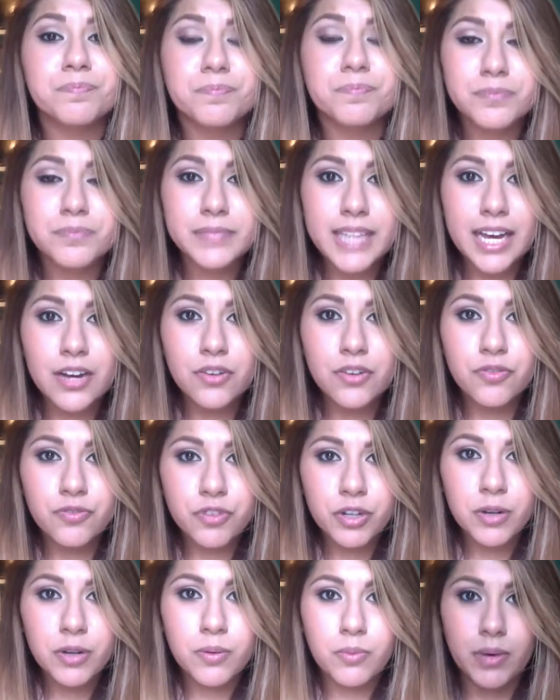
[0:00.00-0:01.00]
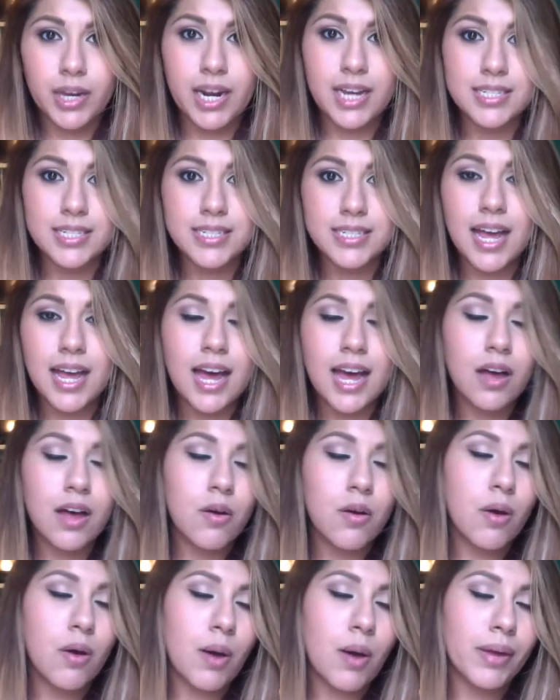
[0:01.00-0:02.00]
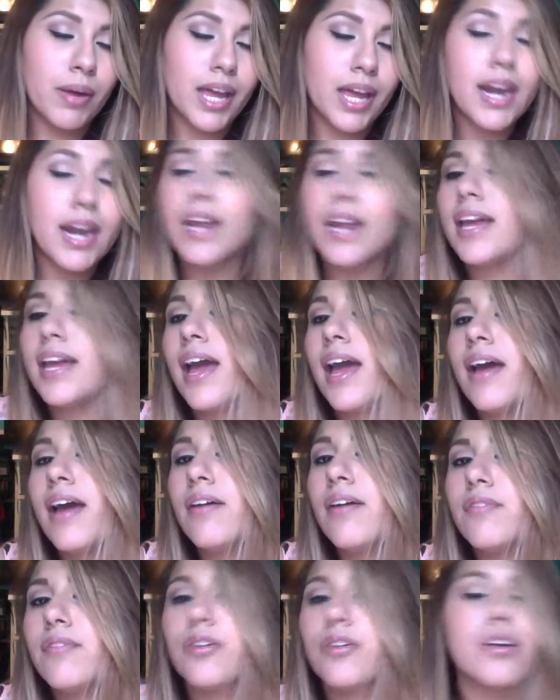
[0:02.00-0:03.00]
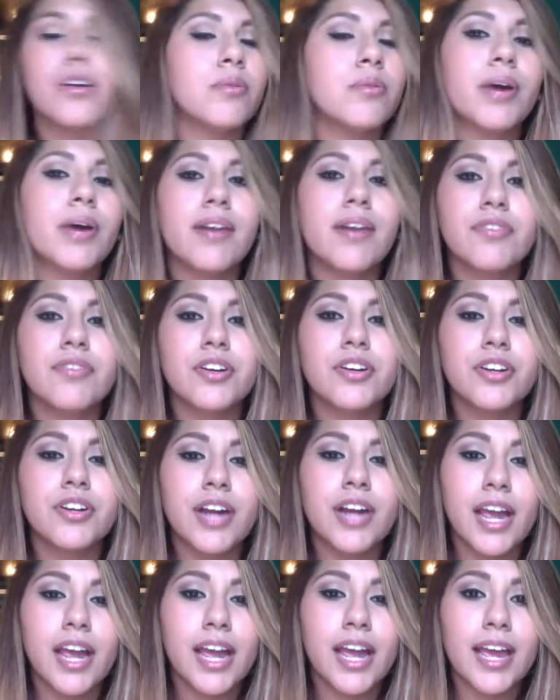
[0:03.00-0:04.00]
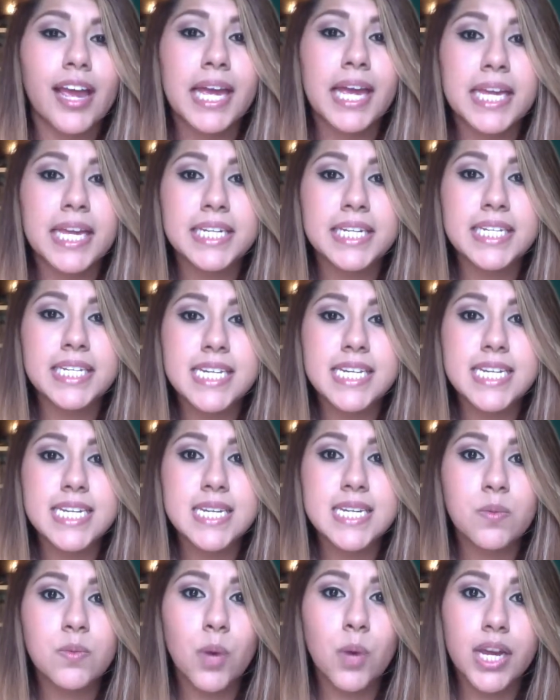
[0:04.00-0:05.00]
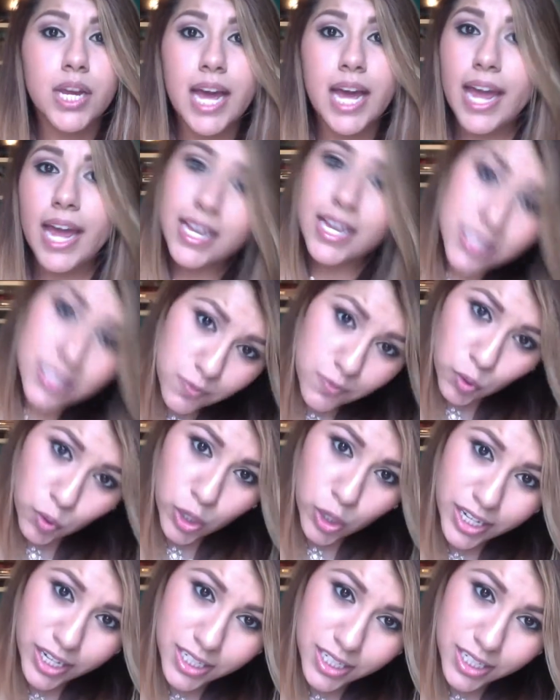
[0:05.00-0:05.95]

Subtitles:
Now for what cut I have or whatever, and what I asked for.